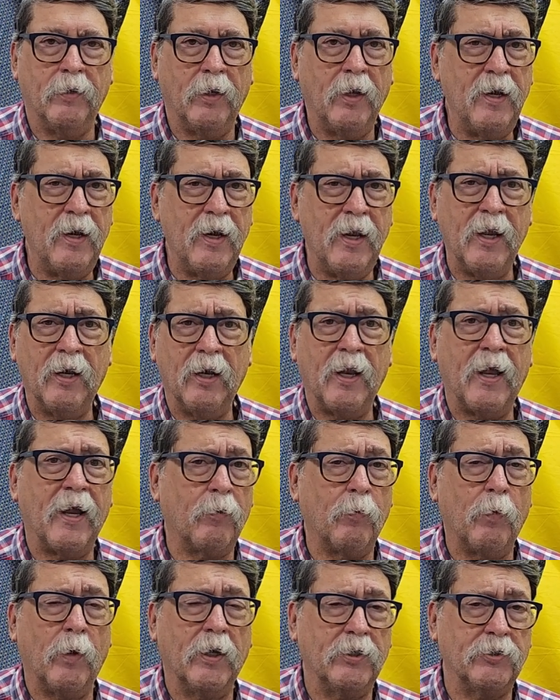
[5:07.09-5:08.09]
and
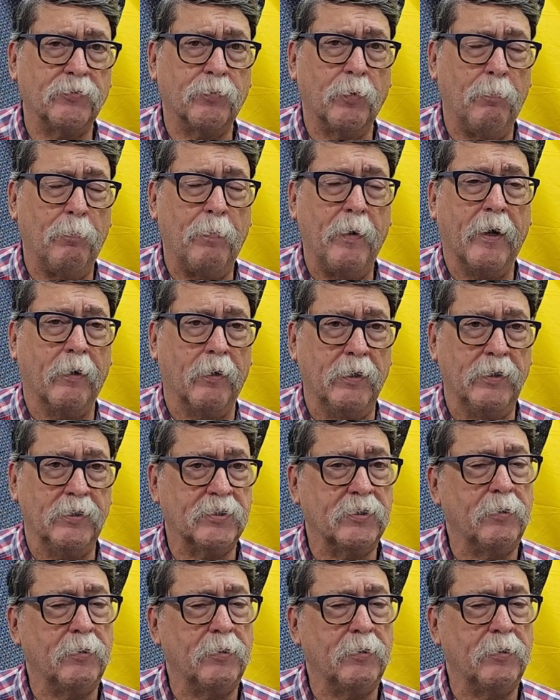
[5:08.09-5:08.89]
likewise with Berries.